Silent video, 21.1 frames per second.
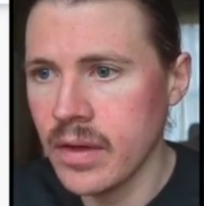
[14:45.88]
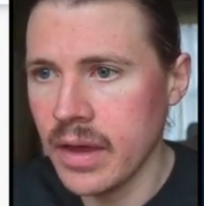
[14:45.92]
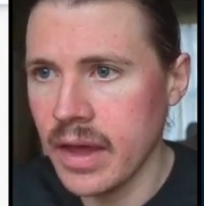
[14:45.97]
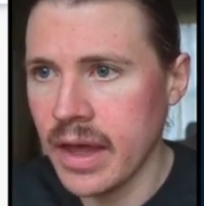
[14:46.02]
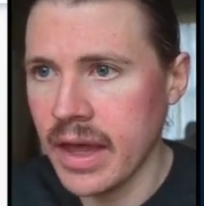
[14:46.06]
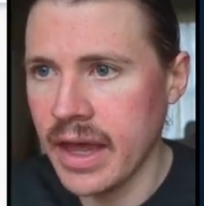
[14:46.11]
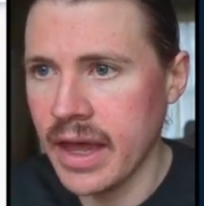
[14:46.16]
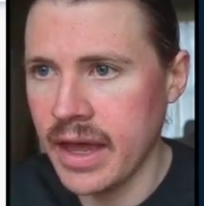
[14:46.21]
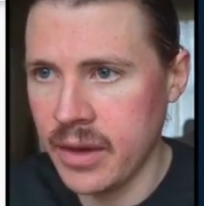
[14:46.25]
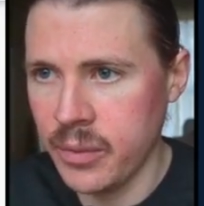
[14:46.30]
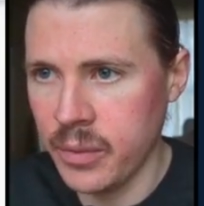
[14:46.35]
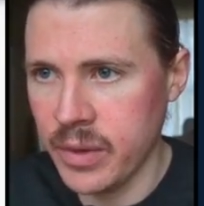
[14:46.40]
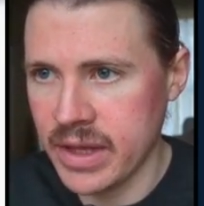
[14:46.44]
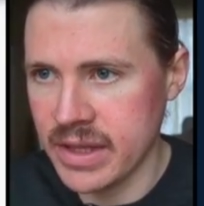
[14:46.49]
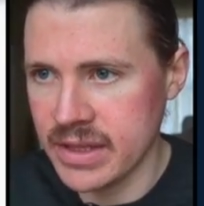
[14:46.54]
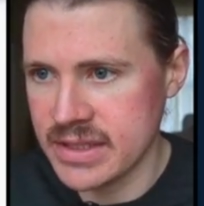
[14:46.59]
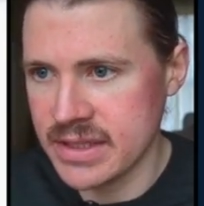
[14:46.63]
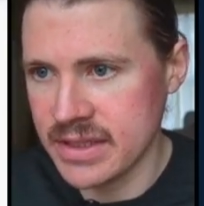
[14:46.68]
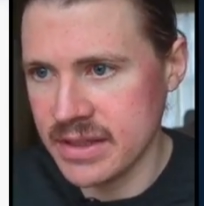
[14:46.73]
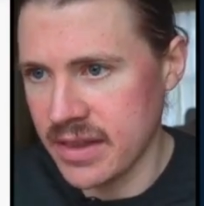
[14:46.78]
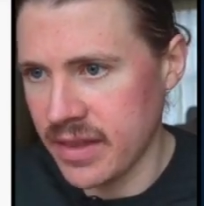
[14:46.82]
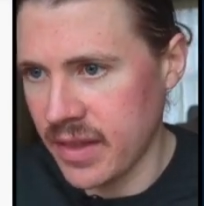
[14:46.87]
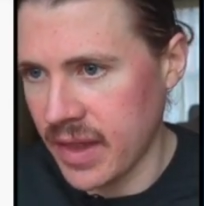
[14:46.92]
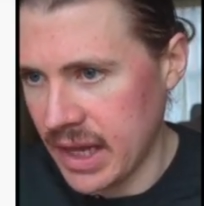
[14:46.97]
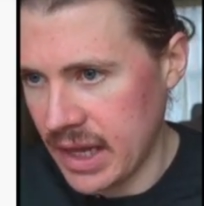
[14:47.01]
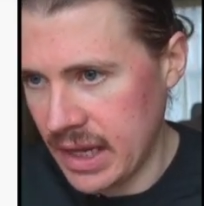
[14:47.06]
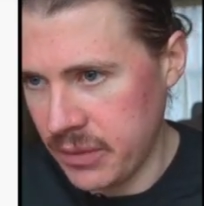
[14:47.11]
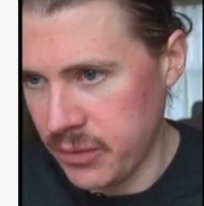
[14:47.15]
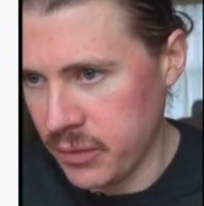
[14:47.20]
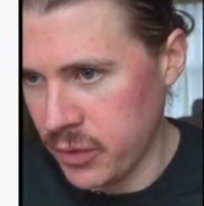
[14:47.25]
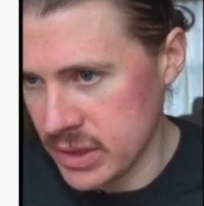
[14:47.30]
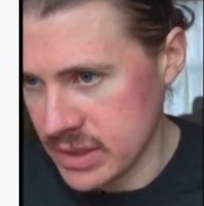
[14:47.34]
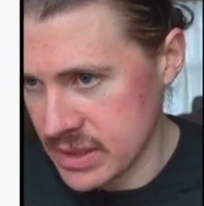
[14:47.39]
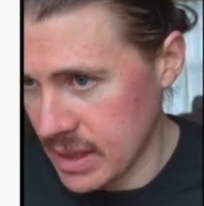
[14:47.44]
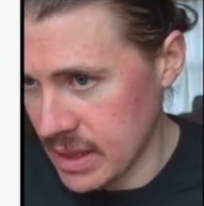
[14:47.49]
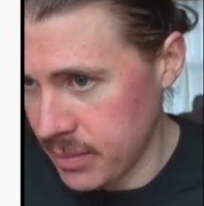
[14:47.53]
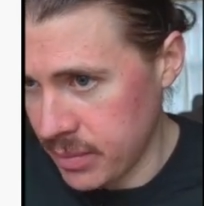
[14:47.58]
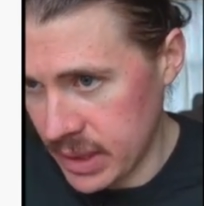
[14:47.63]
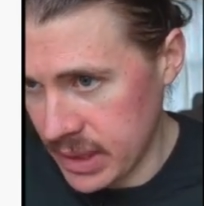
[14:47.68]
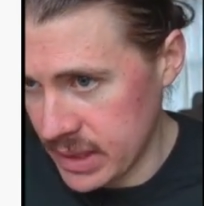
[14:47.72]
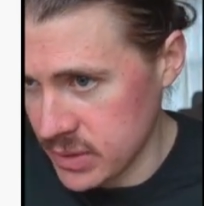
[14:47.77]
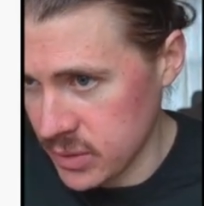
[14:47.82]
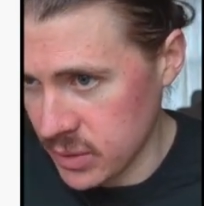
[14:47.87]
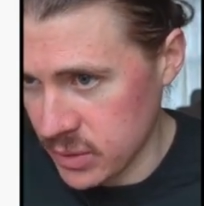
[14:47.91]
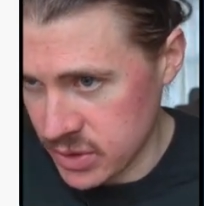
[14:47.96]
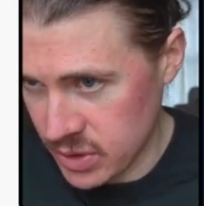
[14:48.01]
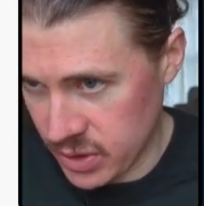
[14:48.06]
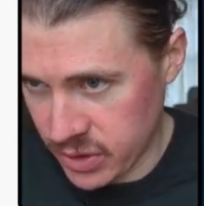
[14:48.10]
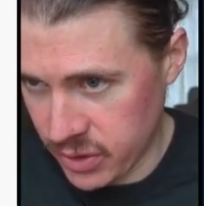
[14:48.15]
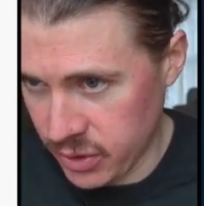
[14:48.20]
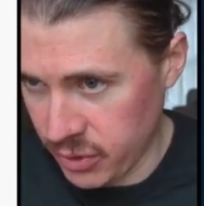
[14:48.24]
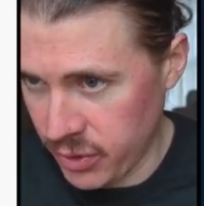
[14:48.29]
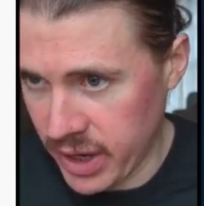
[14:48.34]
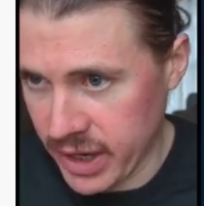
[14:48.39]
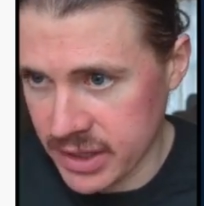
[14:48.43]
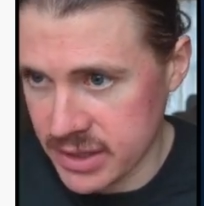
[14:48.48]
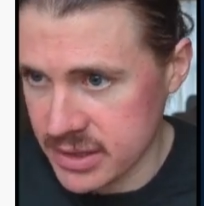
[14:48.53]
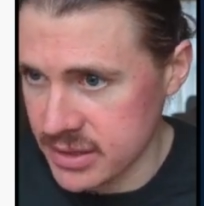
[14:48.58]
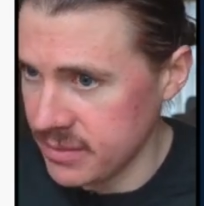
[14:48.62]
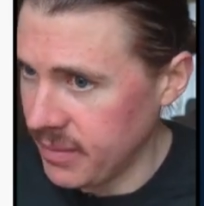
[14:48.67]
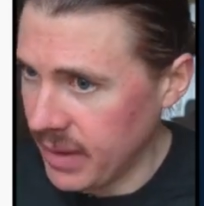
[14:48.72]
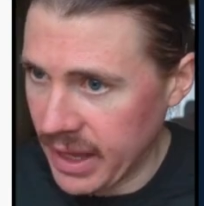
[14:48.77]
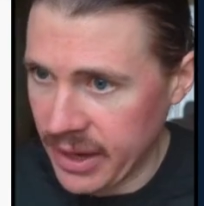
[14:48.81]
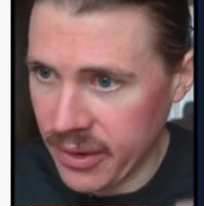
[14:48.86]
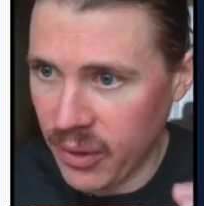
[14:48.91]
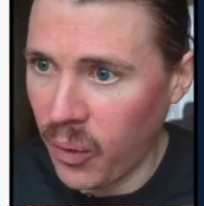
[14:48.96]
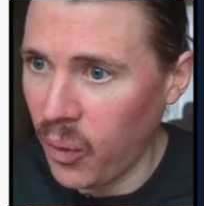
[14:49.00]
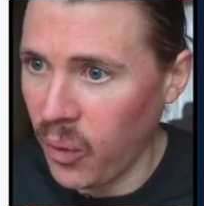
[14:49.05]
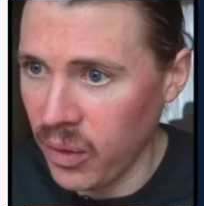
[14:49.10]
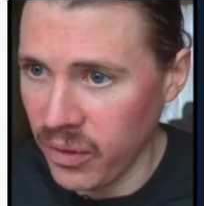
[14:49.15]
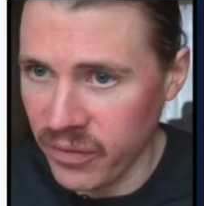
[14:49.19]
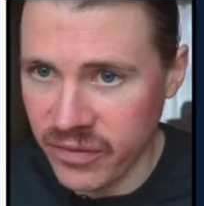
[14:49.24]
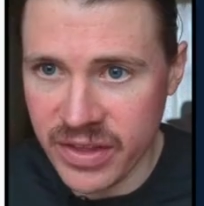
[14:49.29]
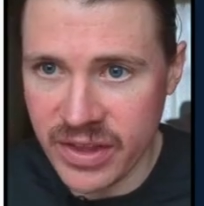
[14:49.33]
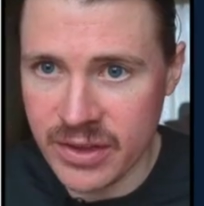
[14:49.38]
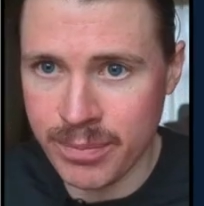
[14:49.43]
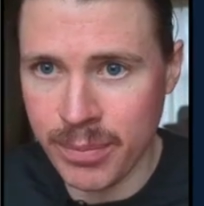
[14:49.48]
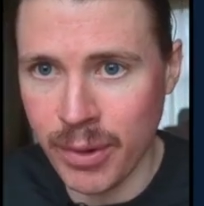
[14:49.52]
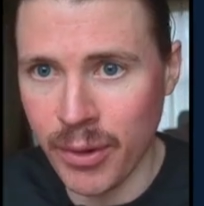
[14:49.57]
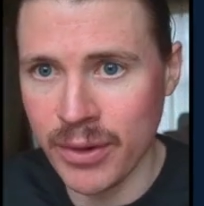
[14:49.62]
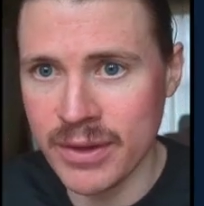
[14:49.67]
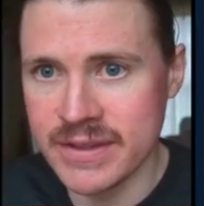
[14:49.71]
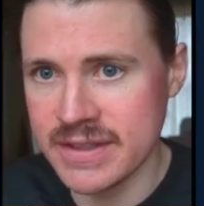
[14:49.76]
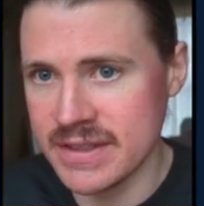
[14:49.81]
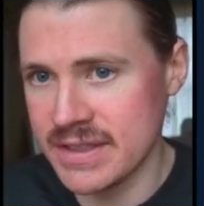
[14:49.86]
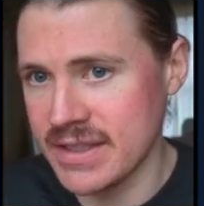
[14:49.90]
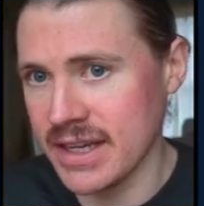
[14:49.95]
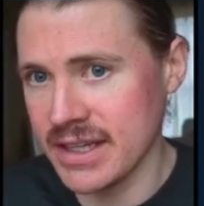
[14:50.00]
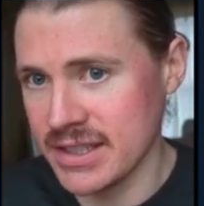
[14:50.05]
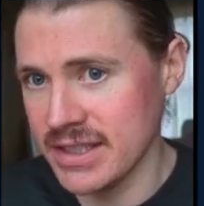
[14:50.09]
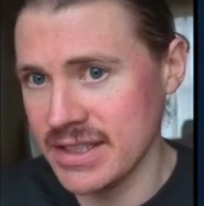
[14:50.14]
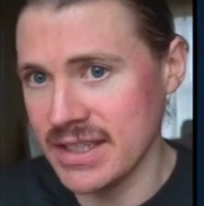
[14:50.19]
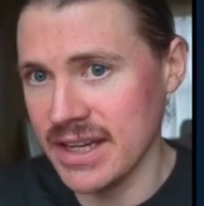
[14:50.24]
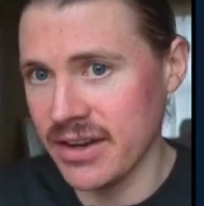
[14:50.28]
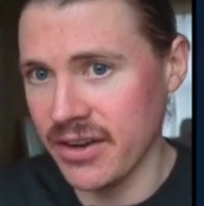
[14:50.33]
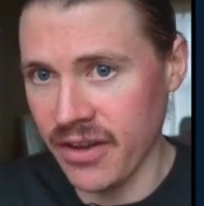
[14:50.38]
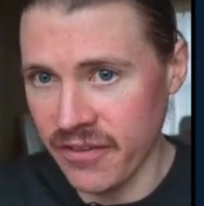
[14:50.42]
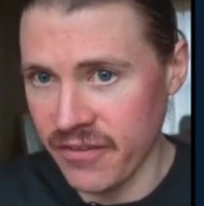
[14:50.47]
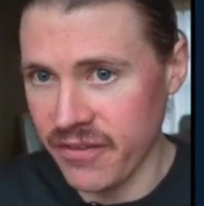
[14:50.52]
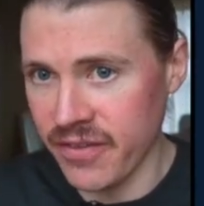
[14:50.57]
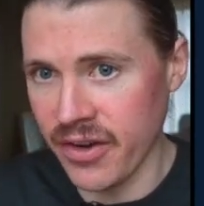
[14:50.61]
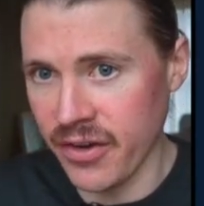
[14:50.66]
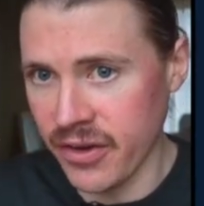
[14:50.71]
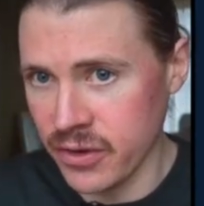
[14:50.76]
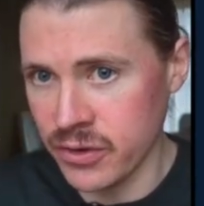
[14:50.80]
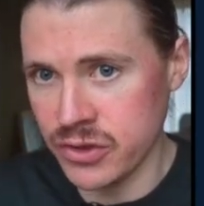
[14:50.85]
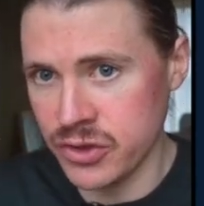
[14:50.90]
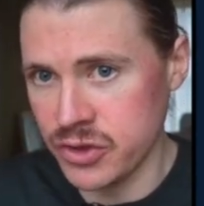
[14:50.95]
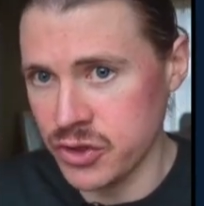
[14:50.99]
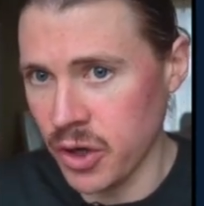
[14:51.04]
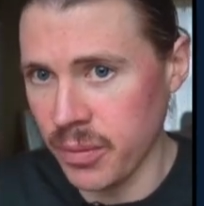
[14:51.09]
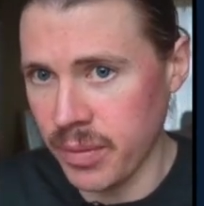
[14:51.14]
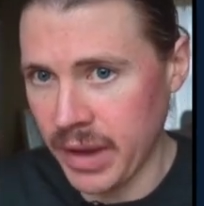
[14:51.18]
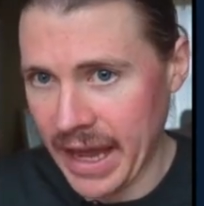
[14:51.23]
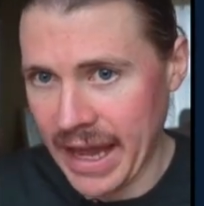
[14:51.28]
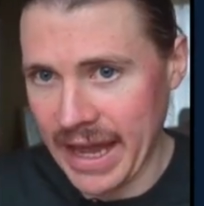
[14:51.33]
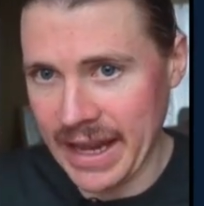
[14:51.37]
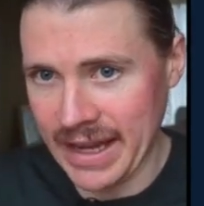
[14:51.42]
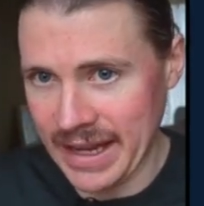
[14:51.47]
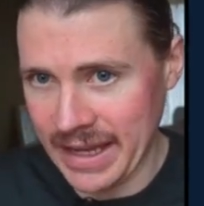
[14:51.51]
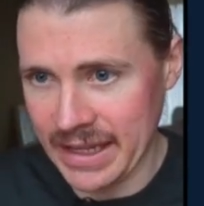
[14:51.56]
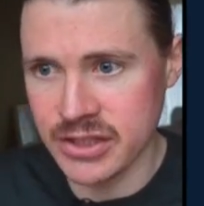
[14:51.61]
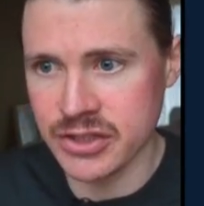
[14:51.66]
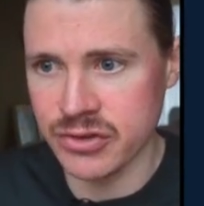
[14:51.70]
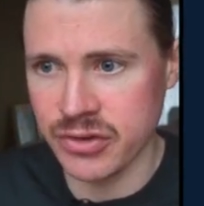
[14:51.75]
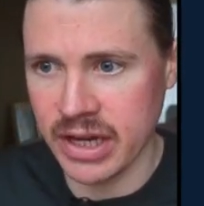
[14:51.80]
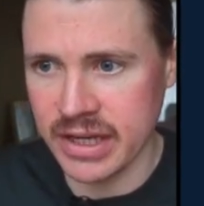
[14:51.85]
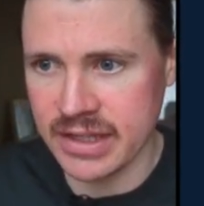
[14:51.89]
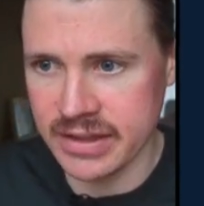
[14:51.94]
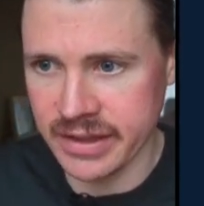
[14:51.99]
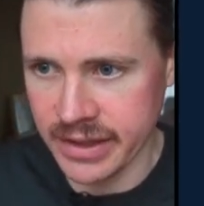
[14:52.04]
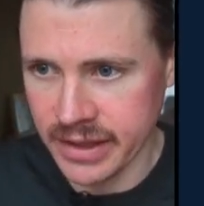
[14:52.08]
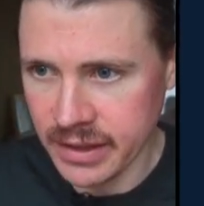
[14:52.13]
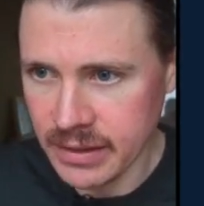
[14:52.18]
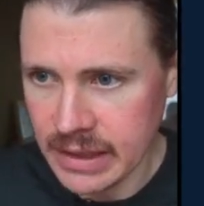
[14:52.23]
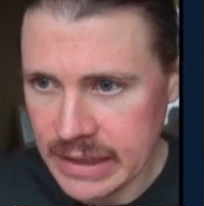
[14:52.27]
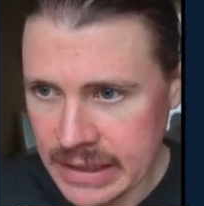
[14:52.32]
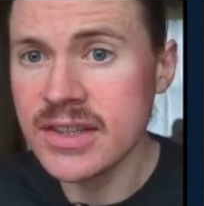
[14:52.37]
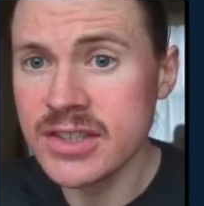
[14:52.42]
And we can see that that invoice number is also correct. And all of these points, it's actually done a very good job at extracting it.